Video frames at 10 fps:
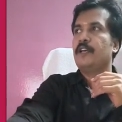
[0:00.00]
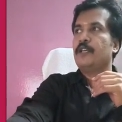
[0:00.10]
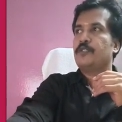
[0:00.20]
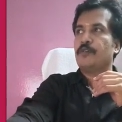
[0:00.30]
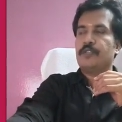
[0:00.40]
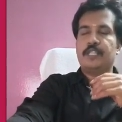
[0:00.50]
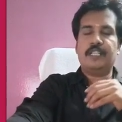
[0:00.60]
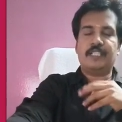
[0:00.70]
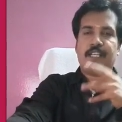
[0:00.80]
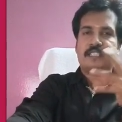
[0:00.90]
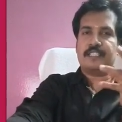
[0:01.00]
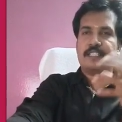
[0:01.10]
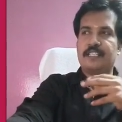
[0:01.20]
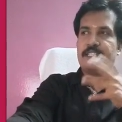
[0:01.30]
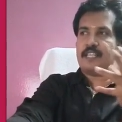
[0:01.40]
So these
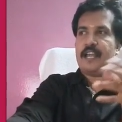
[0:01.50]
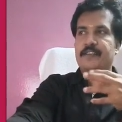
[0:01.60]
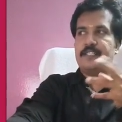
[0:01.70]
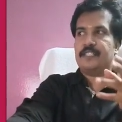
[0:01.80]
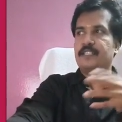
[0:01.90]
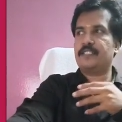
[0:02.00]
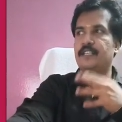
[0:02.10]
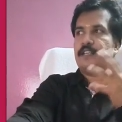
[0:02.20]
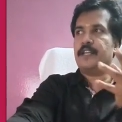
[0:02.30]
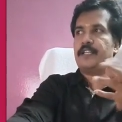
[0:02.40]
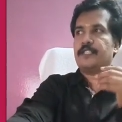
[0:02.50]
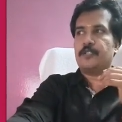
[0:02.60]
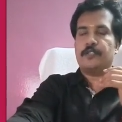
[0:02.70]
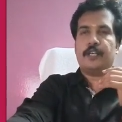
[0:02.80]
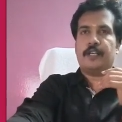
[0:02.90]
excision sites is next
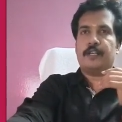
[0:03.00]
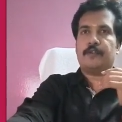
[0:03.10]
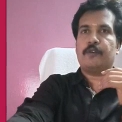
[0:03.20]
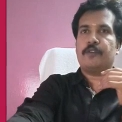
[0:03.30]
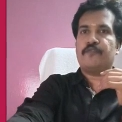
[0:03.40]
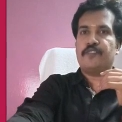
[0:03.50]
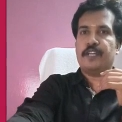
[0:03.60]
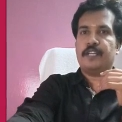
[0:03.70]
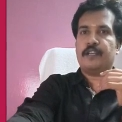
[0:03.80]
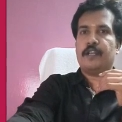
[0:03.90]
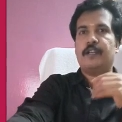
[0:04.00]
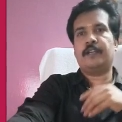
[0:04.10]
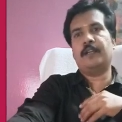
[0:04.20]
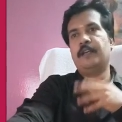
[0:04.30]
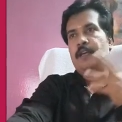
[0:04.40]
to the
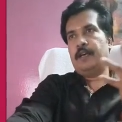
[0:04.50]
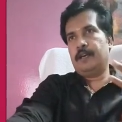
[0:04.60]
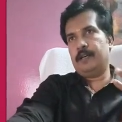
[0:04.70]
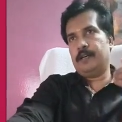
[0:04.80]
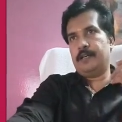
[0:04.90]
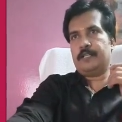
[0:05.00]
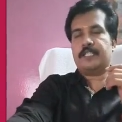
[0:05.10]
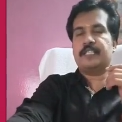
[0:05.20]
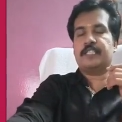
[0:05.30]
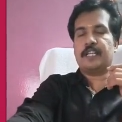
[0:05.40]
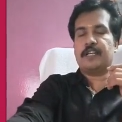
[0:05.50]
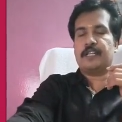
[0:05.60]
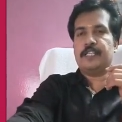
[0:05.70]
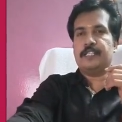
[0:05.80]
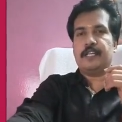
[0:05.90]
chloramphenicol resistant
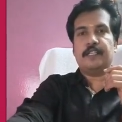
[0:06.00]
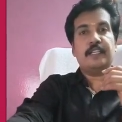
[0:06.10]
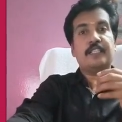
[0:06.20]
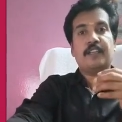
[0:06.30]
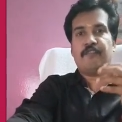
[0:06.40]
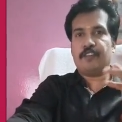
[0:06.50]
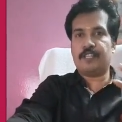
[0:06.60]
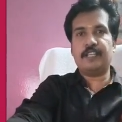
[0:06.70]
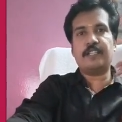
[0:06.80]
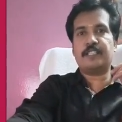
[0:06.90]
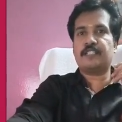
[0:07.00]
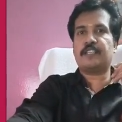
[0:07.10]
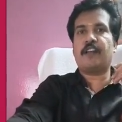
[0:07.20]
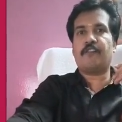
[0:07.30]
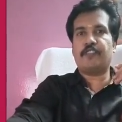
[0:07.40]
region, easy for the
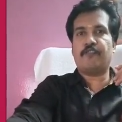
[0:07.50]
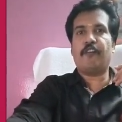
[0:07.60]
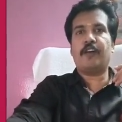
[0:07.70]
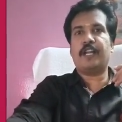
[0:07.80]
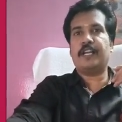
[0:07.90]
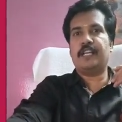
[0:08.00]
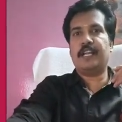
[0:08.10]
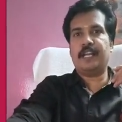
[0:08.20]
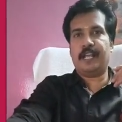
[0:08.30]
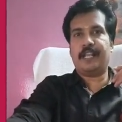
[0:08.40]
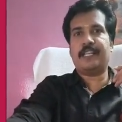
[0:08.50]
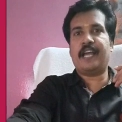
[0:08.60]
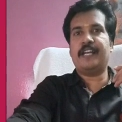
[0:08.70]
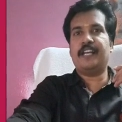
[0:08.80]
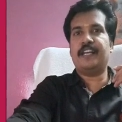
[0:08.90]
insertion of the foreign DNA and the
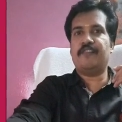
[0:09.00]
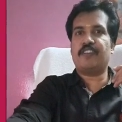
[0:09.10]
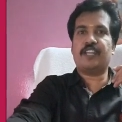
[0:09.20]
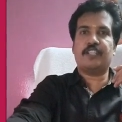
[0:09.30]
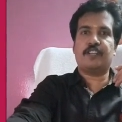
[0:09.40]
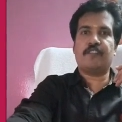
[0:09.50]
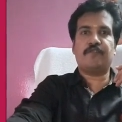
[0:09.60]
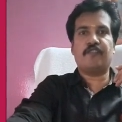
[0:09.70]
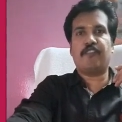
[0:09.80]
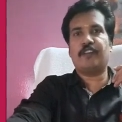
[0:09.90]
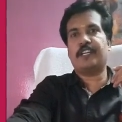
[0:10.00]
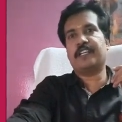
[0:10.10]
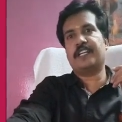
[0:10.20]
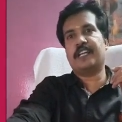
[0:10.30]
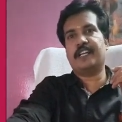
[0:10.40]
identification of the foreign
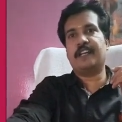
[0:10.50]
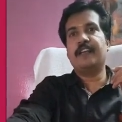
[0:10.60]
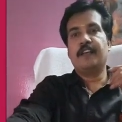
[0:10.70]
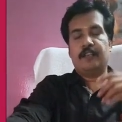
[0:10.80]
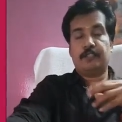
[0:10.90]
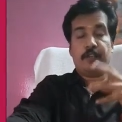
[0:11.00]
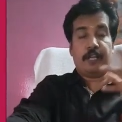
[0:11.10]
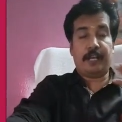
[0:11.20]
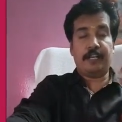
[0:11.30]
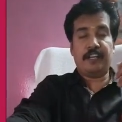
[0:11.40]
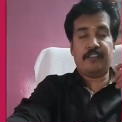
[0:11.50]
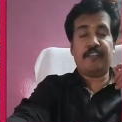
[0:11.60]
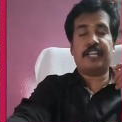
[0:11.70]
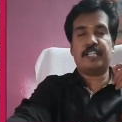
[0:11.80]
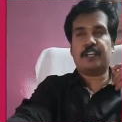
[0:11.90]
DNA,
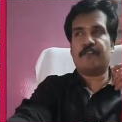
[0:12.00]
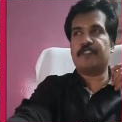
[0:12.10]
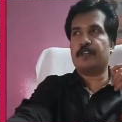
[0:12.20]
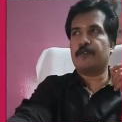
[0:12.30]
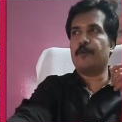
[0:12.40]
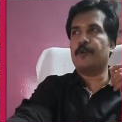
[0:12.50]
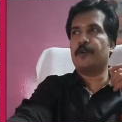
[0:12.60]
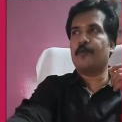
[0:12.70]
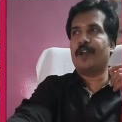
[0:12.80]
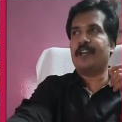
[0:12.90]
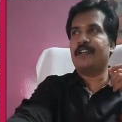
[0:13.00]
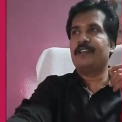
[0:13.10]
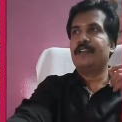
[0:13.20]
identification of the cloned one.